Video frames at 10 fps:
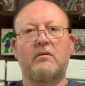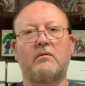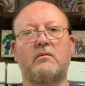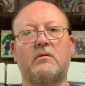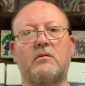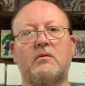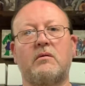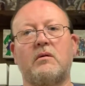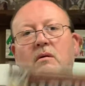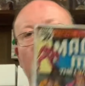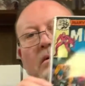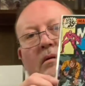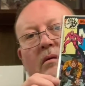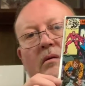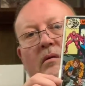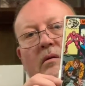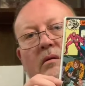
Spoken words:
No one is speaking in this clip.